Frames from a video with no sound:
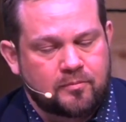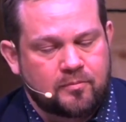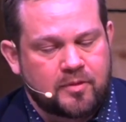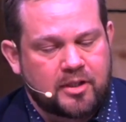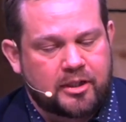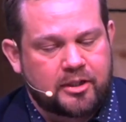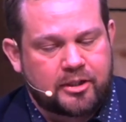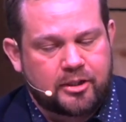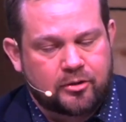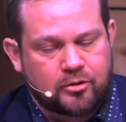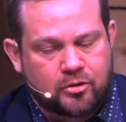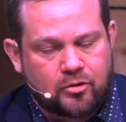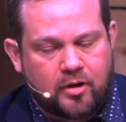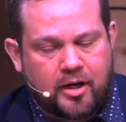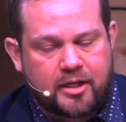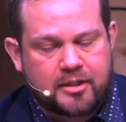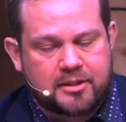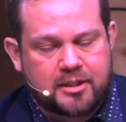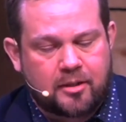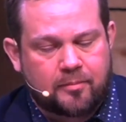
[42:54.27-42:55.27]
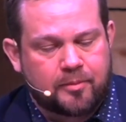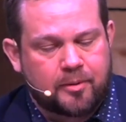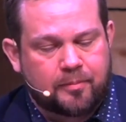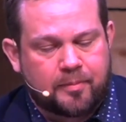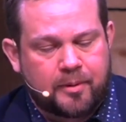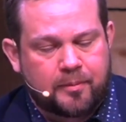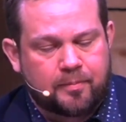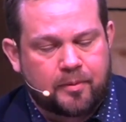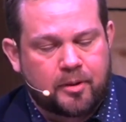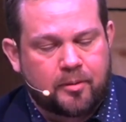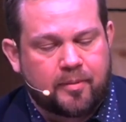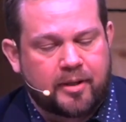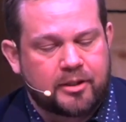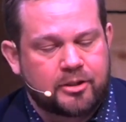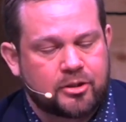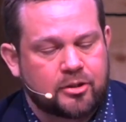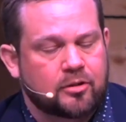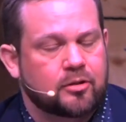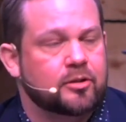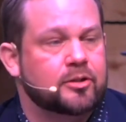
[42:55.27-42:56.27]
And dear Christ, help the people at my
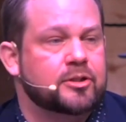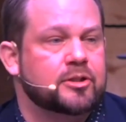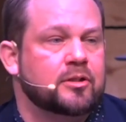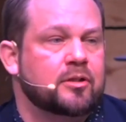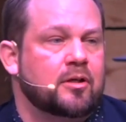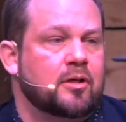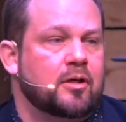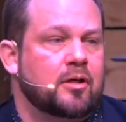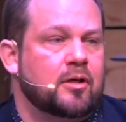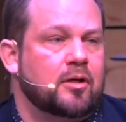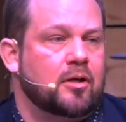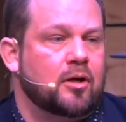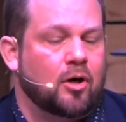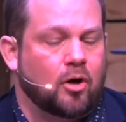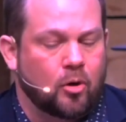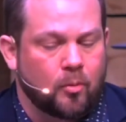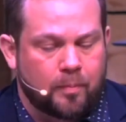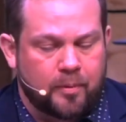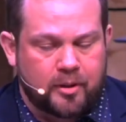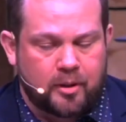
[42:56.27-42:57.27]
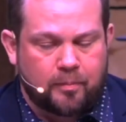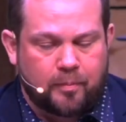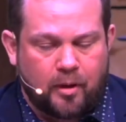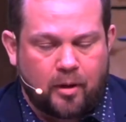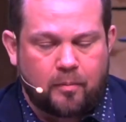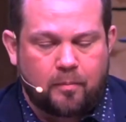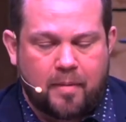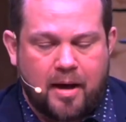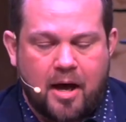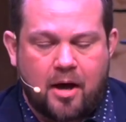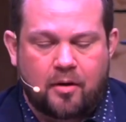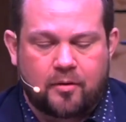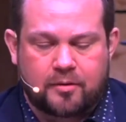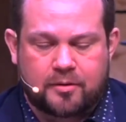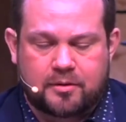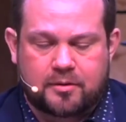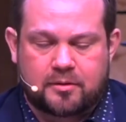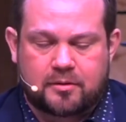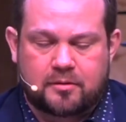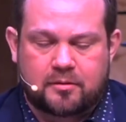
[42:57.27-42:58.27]
church open up our mouths
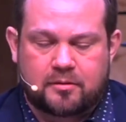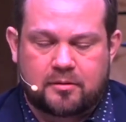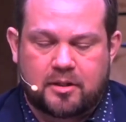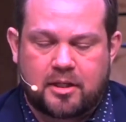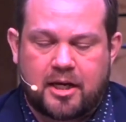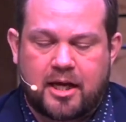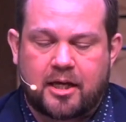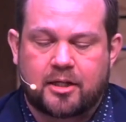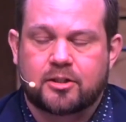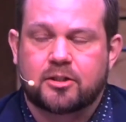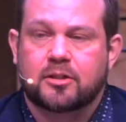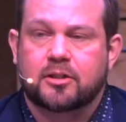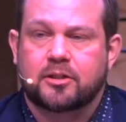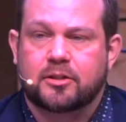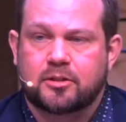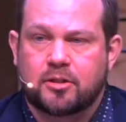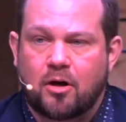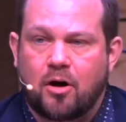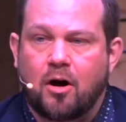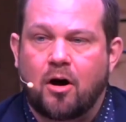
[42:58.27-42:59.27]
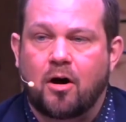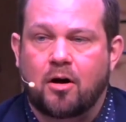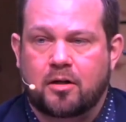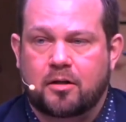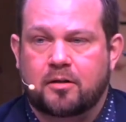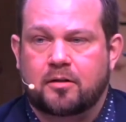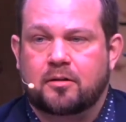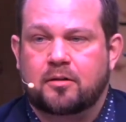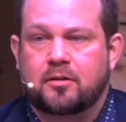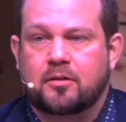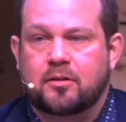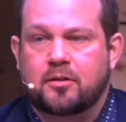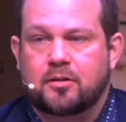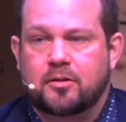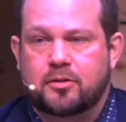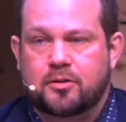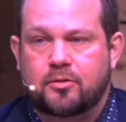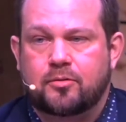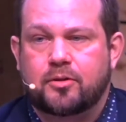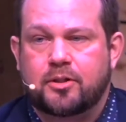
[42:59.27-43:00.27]
and actually talk
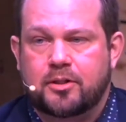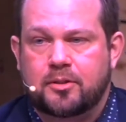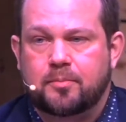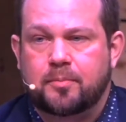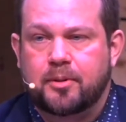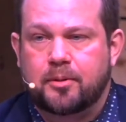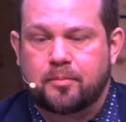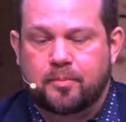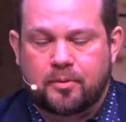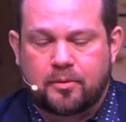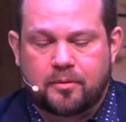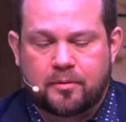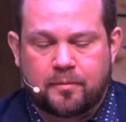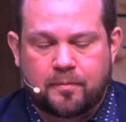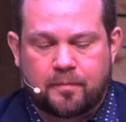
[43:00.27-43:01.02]
to these people.